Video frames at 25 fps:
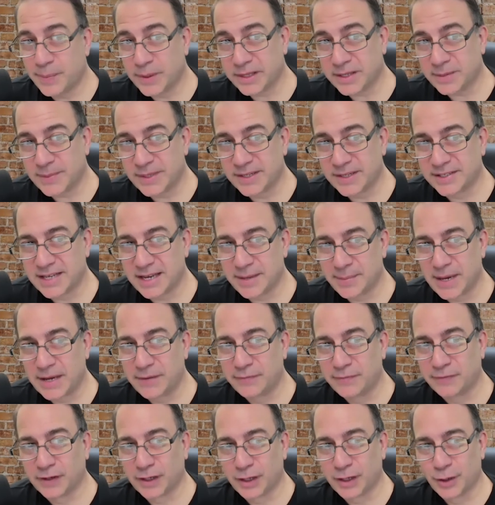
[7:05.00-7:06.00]
in the same
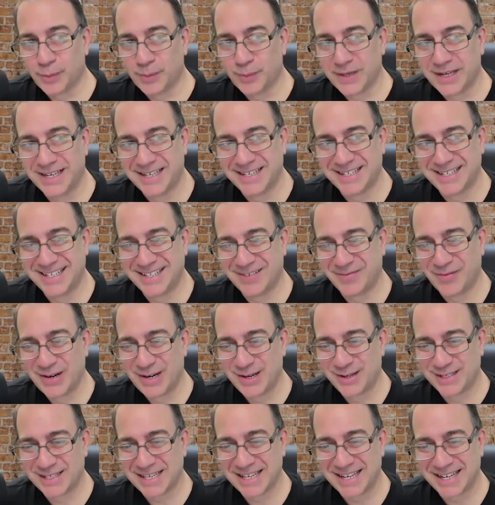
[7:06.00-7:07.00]
envelope when you
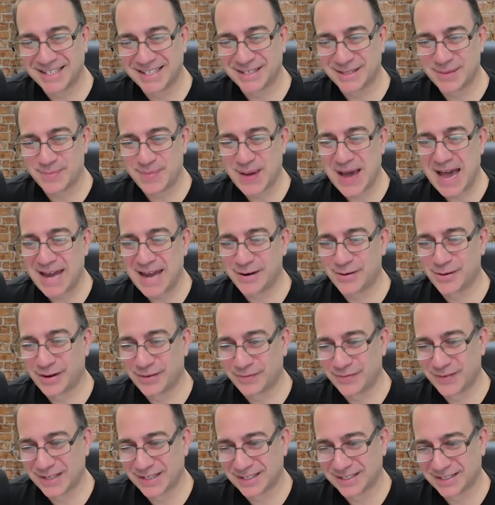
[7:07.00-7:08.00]
send it to the patent
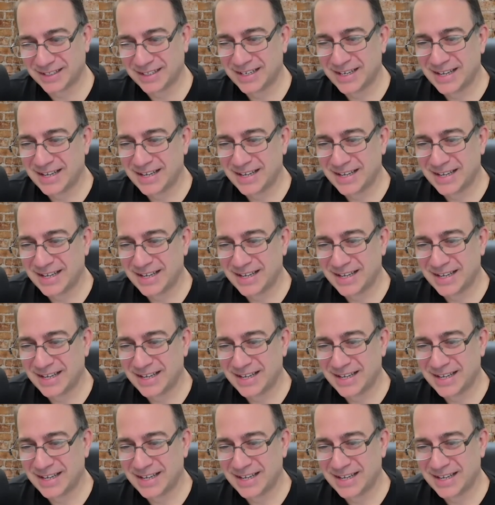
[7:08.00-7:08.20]
office,